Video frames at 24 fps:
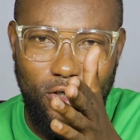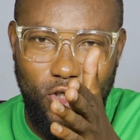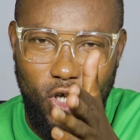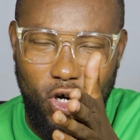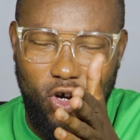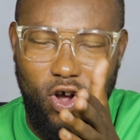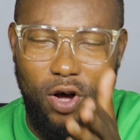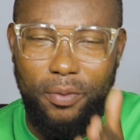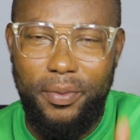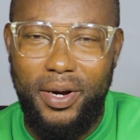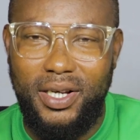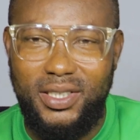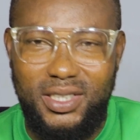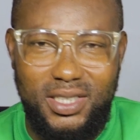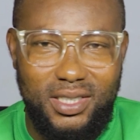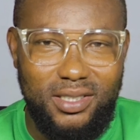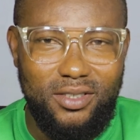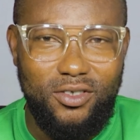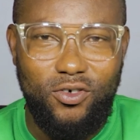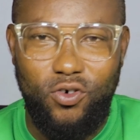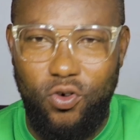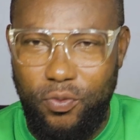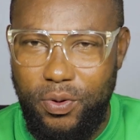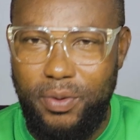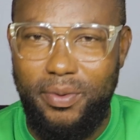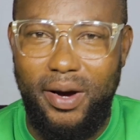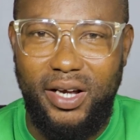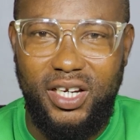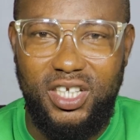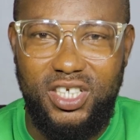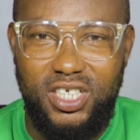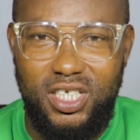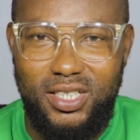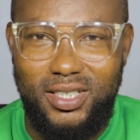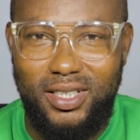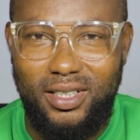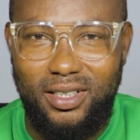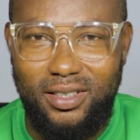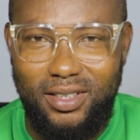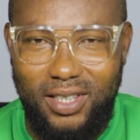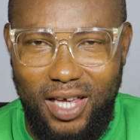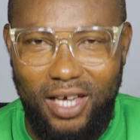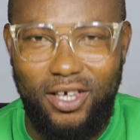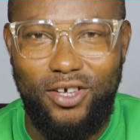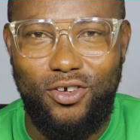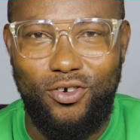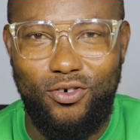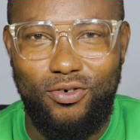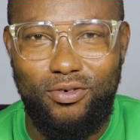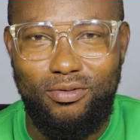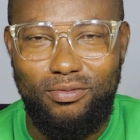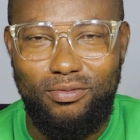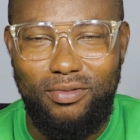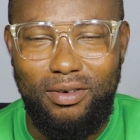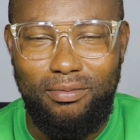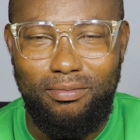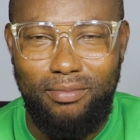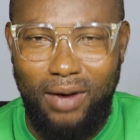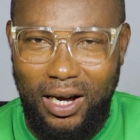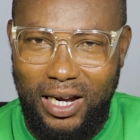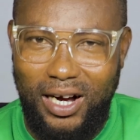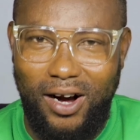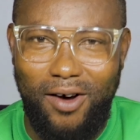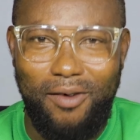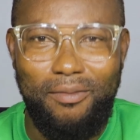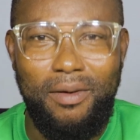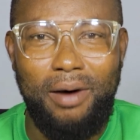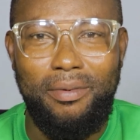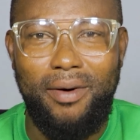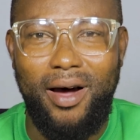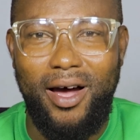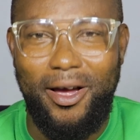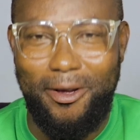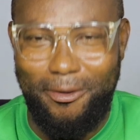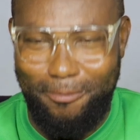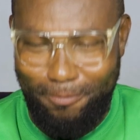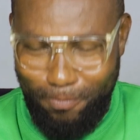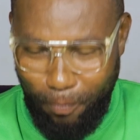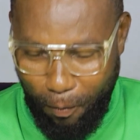Your comment will be my decision. Thank you. Accra. Bye bye.